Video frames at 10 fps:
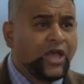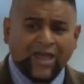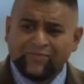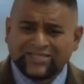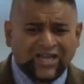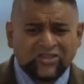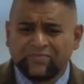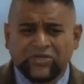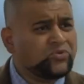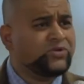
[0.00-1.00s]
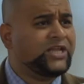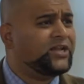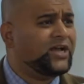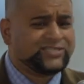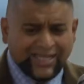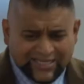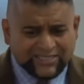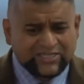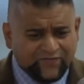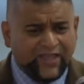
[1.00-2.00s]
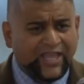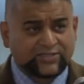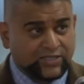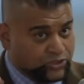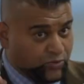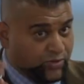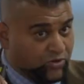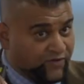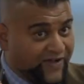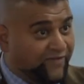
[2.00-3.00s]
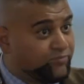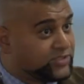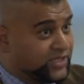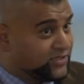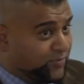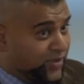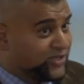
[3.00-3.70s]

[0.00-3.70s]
and we tell them, you don't need us. Yes, there's fees. It's 3.5% to be